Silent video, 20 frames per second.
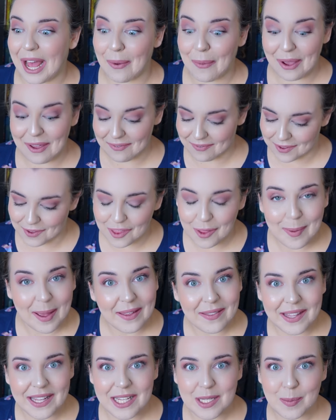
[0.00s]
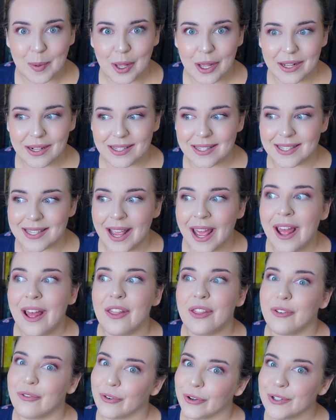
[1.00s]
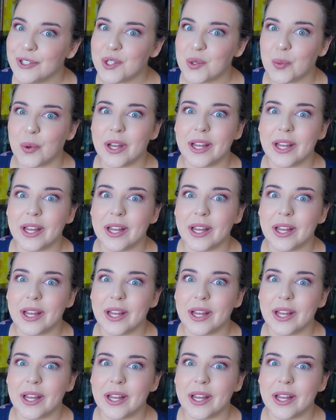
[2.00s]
how I feel about these books. The first